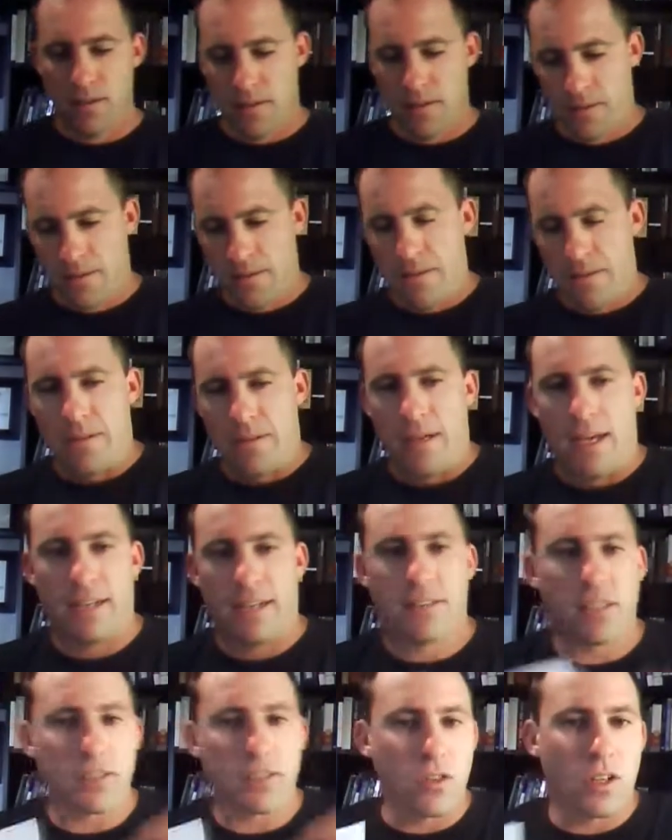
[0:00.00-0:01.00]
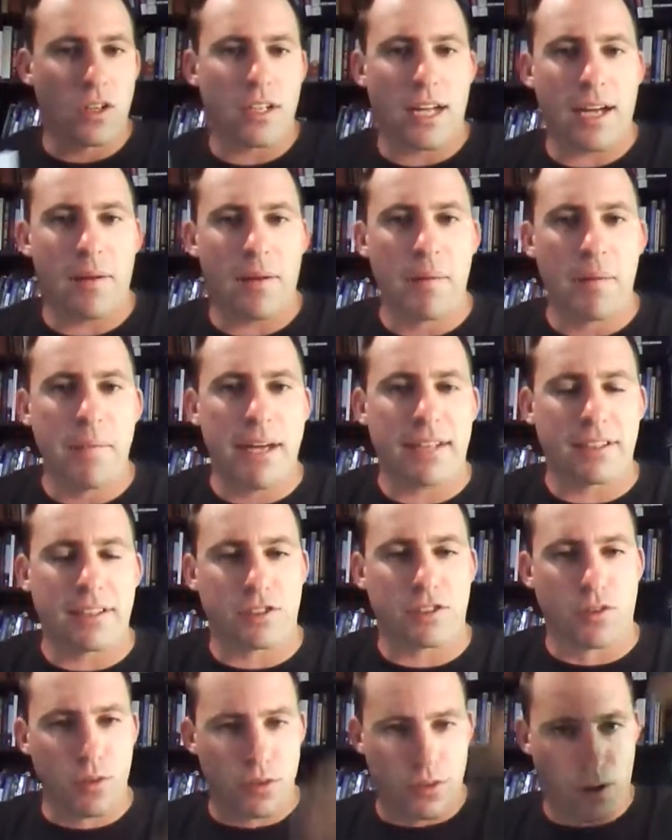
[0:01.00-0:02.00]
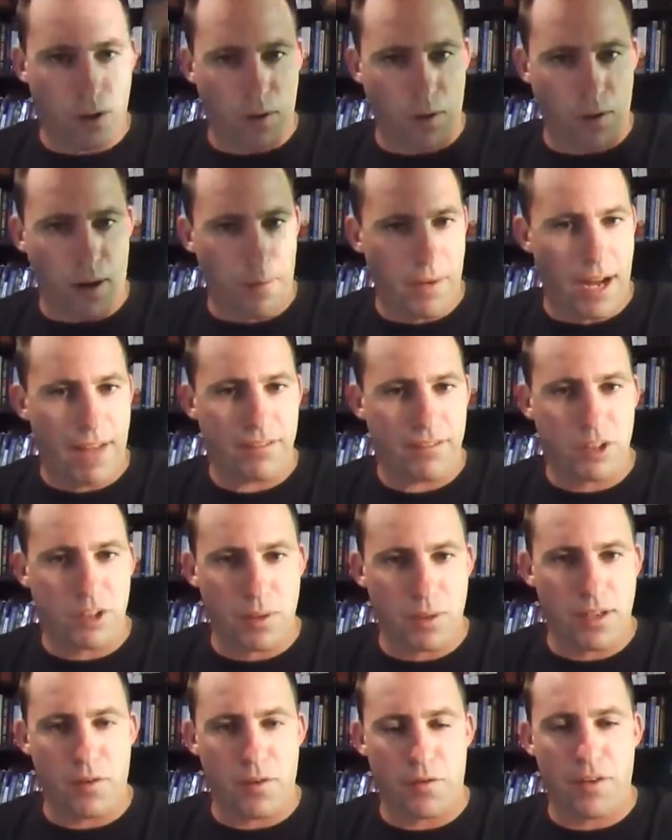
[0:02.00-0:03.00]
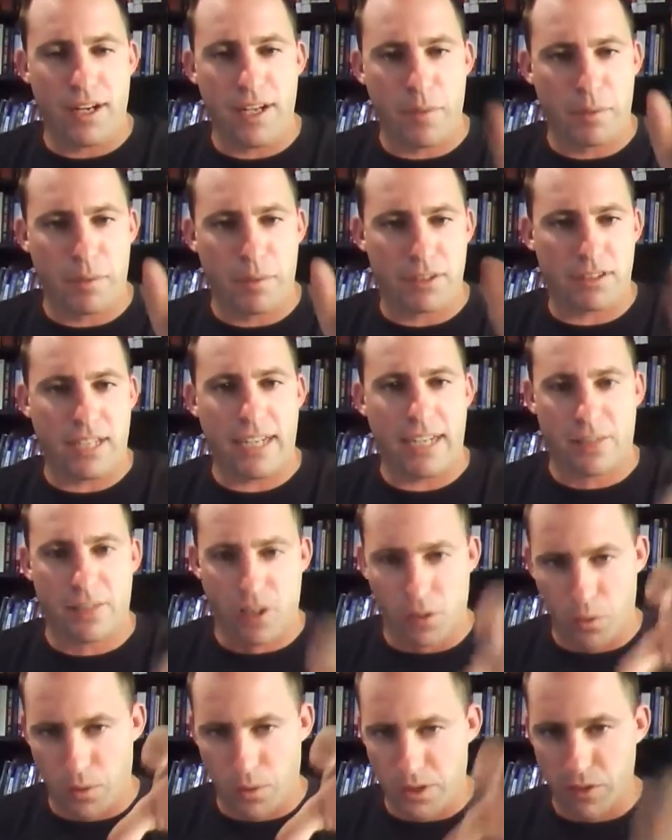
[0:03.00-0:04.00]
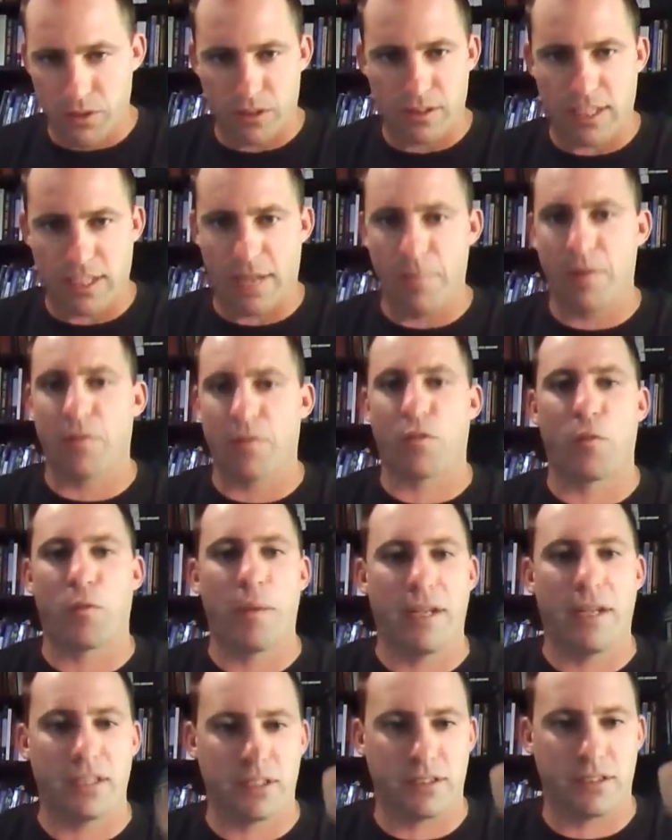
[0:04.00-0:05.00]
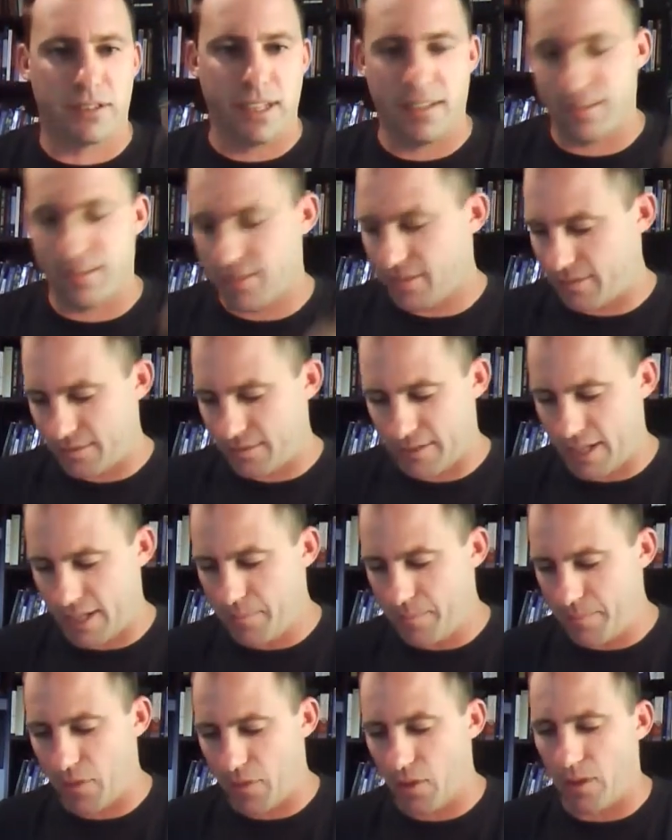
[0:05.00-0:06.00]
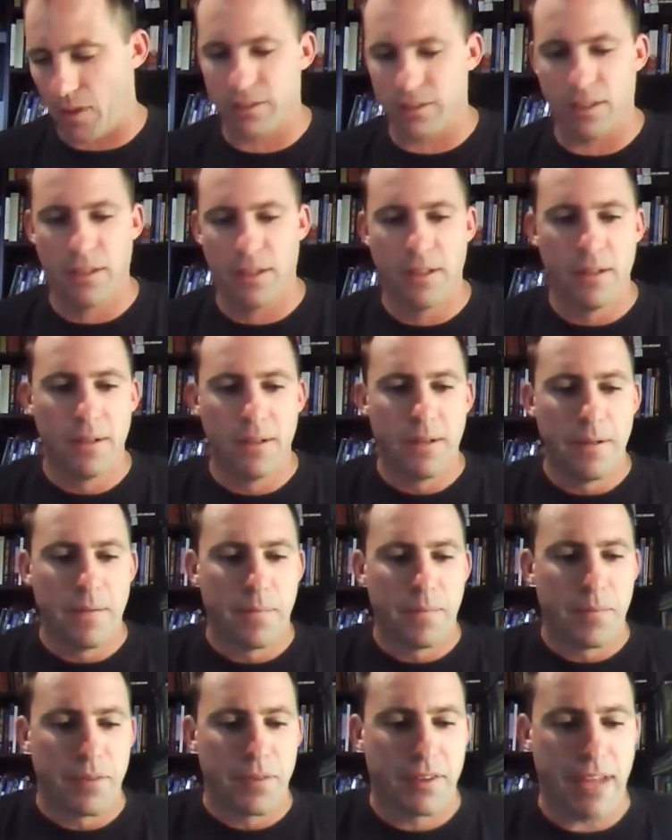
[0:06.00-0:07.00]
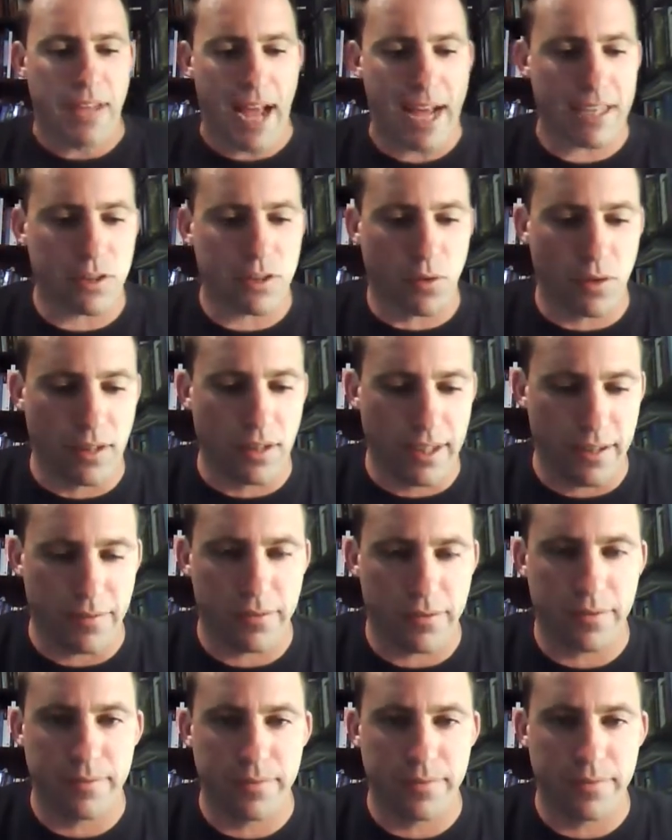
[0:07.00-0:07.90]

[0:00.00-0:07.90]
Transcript: And it doesn't look like I'm going to make this through, so I'm going to have to do another video, but stay tuned. We'll use the same information, say the same thoughts. Tax relief.